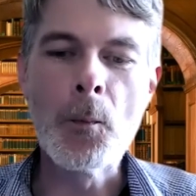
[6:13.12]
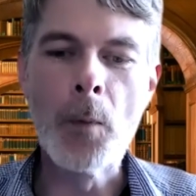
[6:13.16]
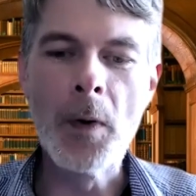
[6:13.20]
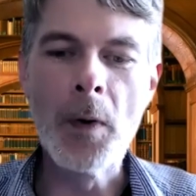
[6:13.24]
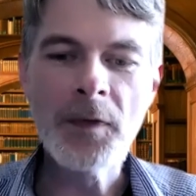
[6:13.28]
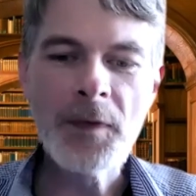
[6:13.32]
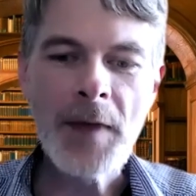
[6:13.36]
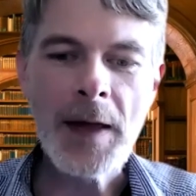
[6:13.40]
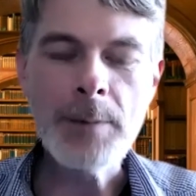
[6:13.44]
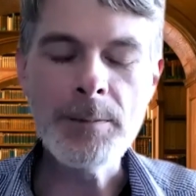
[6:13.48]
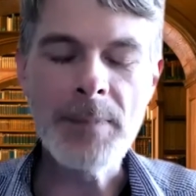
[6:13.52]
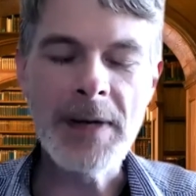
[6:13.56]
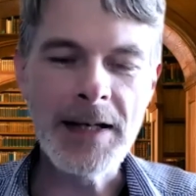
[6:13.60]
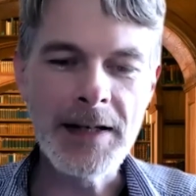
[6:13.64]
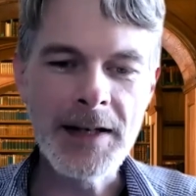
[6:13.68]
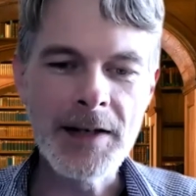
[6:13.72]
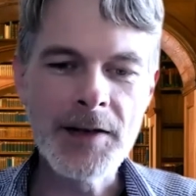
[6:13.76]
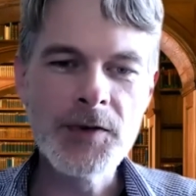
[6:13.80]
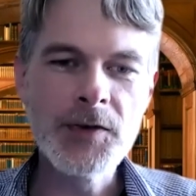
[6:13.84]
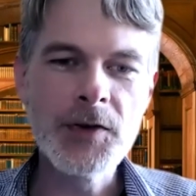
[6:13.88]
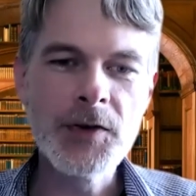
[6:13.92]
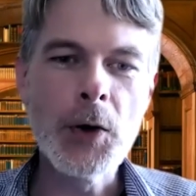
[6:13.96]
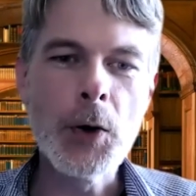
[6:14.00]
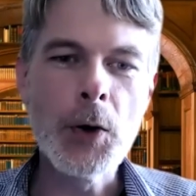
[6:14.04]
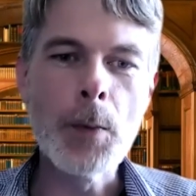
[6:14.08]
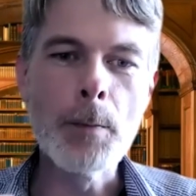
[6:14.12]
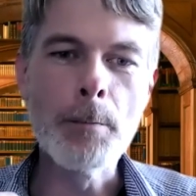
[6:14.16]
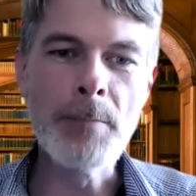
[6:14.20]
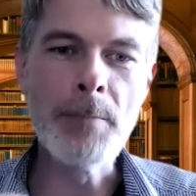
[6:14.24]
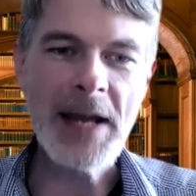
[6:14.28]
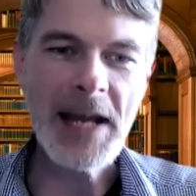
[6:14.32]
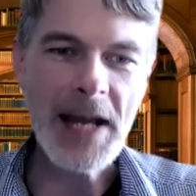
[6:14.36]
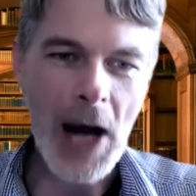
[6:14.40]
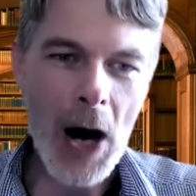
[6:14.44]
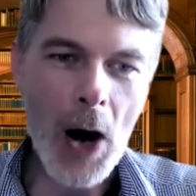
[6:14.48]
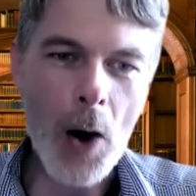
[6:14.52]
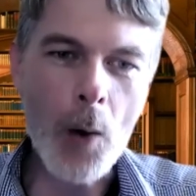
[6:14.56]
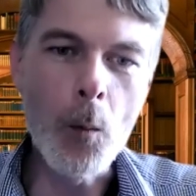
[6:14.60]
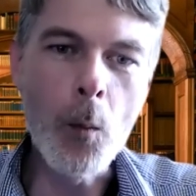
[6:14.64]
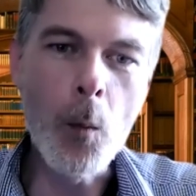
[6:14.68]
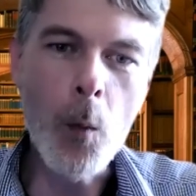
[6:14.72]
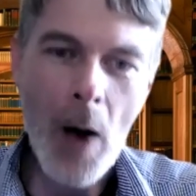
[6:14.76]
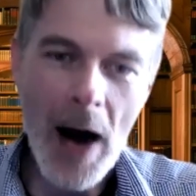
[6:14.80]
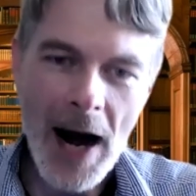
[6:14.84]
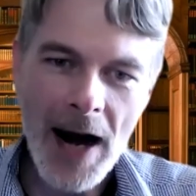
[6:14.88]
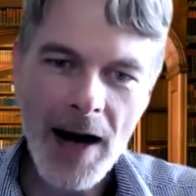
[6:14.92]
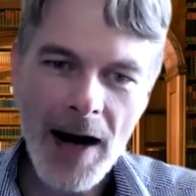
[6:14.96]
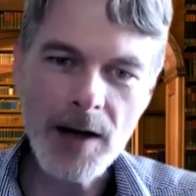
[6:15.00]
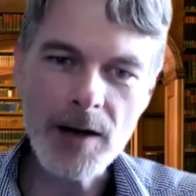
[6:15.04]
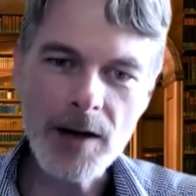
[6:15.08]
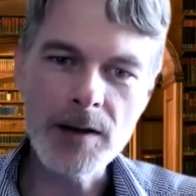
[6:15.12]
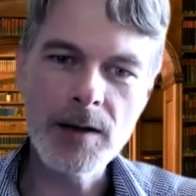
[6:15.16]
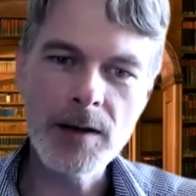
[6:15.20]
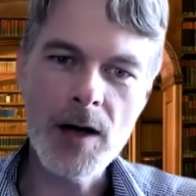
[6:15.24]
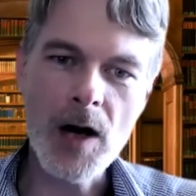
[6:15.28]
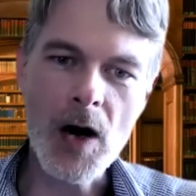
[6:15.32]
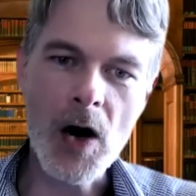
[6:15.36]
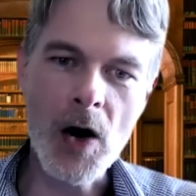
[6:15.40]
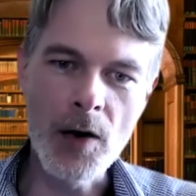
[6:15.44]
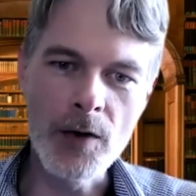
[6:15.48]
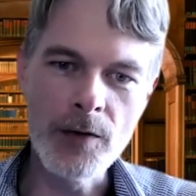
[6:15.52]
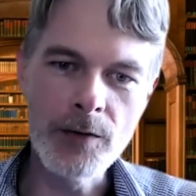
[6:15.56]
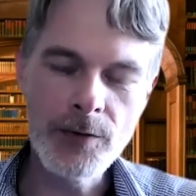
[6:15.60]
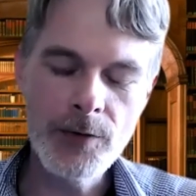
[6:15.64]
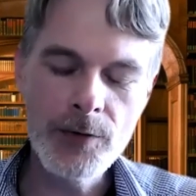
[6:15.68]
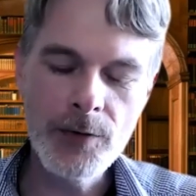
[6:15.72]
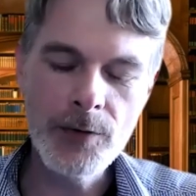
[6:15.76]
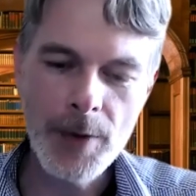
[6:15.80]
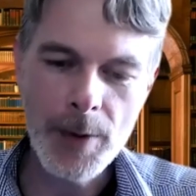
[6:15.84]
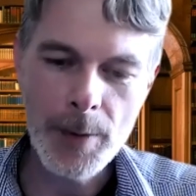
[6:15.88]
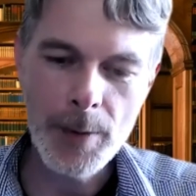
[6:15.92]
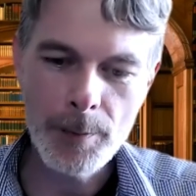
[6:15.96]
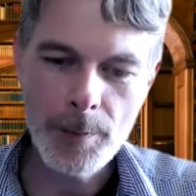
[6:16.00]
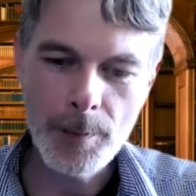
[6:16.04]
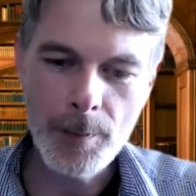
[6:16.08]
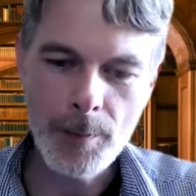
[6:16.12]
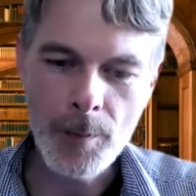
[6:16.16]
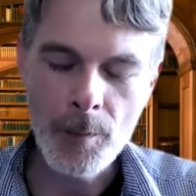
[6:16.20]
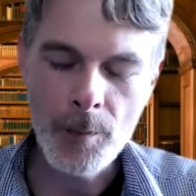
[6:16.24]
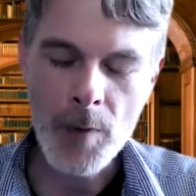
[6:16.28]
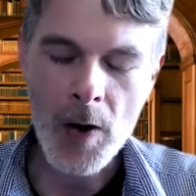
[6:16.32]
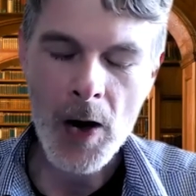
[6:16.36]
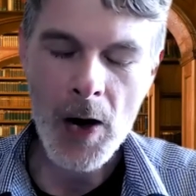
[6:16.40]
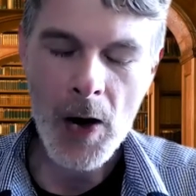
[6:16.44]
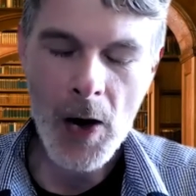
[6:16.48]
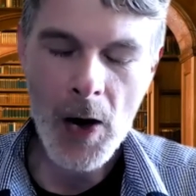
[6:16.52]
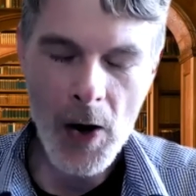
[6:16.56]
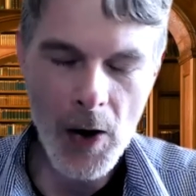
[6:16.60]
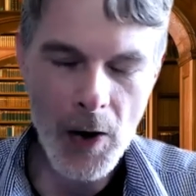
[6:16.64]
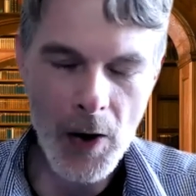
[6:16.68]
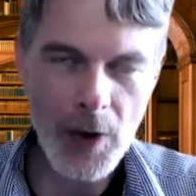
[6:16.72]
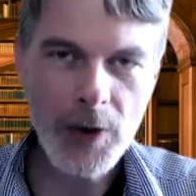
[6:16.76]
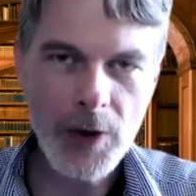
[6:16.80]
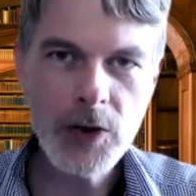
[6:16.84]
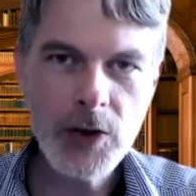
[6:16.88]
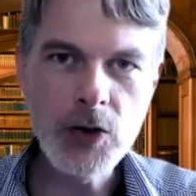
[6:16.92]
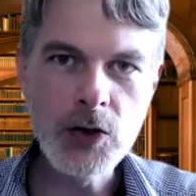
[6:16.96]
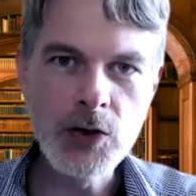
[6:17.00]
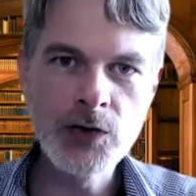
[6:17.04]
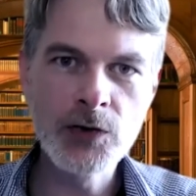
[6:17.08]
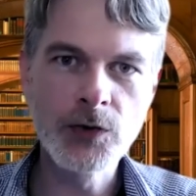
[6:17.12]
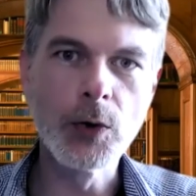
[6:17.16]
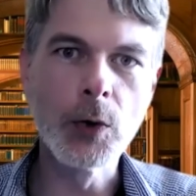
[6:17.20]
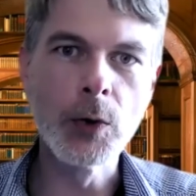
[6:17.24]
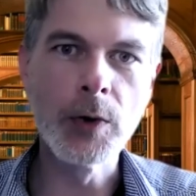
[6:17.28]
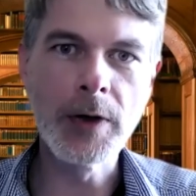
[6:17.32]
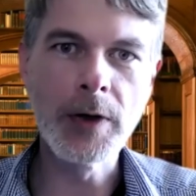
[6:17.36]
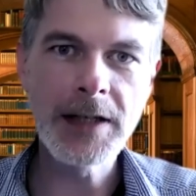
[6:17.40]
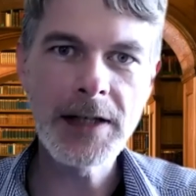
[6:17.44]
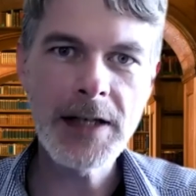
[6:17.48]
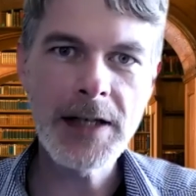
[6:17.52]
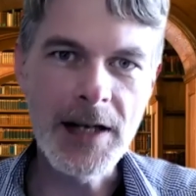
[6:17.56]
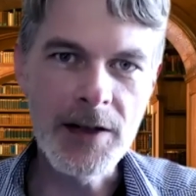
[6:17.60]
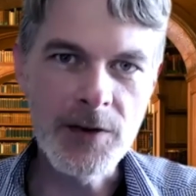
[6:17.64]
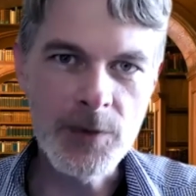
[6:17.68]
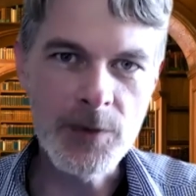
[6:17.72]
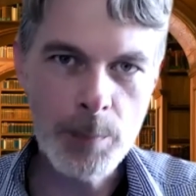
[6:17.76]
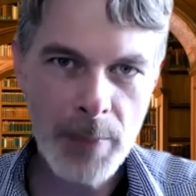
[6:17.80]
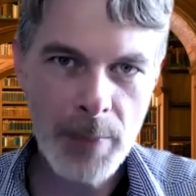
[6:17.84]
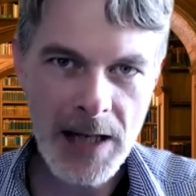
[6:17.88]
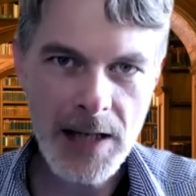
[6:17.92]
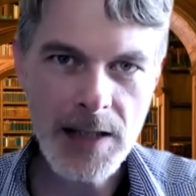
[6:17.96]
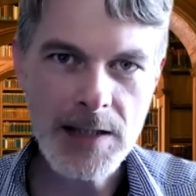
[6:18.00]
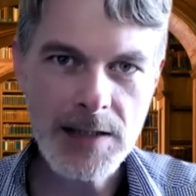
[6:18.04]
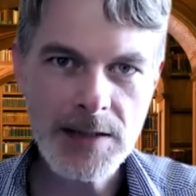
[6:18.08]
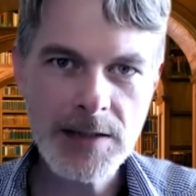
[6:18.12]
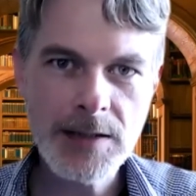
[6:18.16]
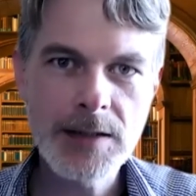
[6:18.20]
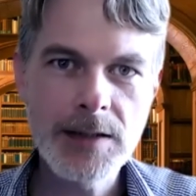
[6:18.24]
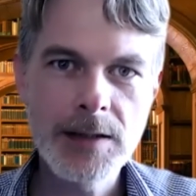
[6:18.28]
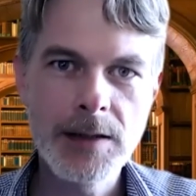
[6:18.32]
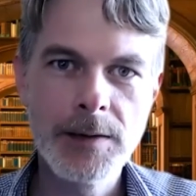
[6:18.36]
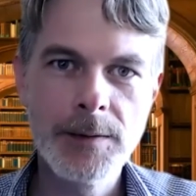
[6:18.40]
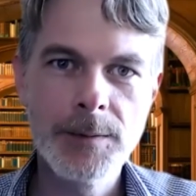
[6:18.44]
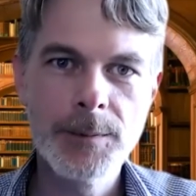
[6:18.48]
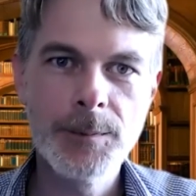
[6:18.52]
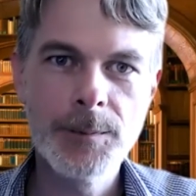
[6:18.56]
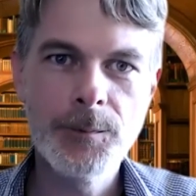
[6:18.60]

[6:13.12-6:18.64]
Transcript: What they mean is be aware of how your story is paced.